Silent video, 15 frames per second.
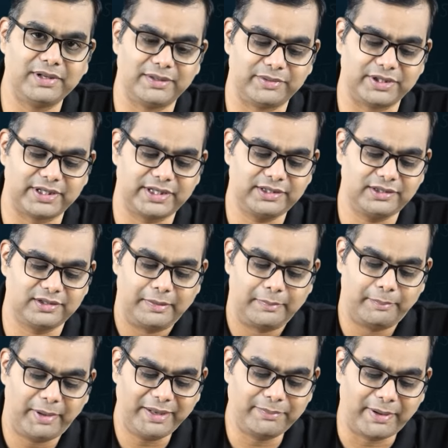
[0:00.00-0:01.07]
Limited
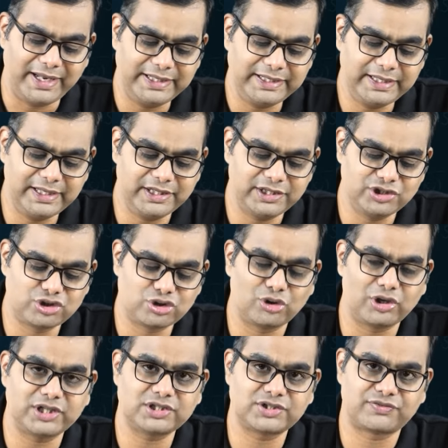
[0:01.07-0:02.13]
by buying an
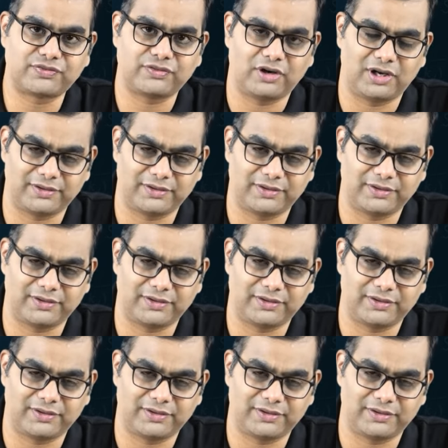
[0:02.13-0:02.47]
insurance